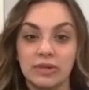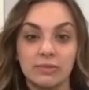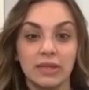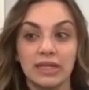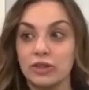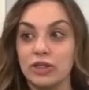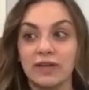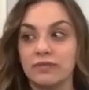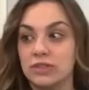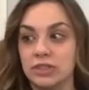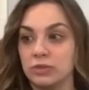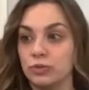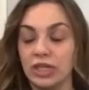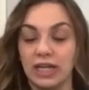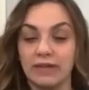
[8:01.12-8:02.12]
like, we have
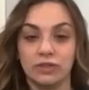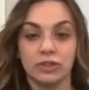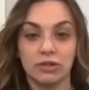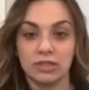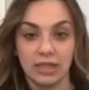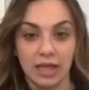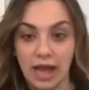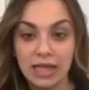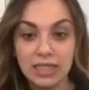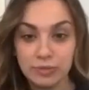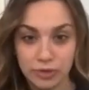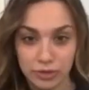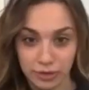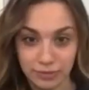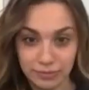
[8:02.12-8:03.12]
to go to the
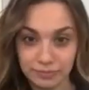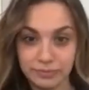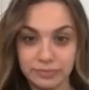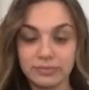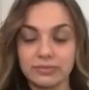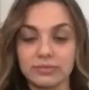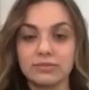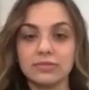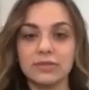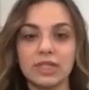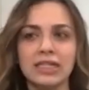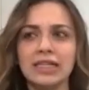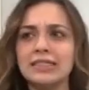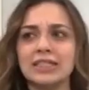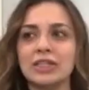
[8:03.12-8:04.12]
hospital.
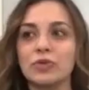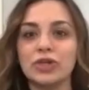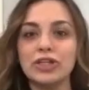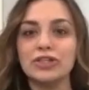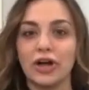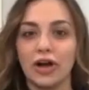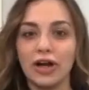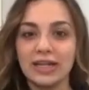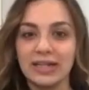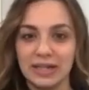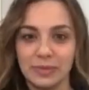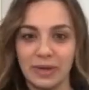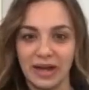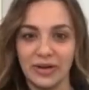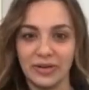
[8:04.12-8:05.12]
And he's like, what are you talking
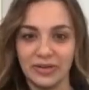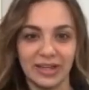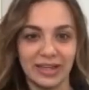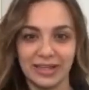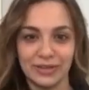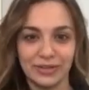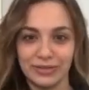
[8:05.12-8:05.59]
about? Like,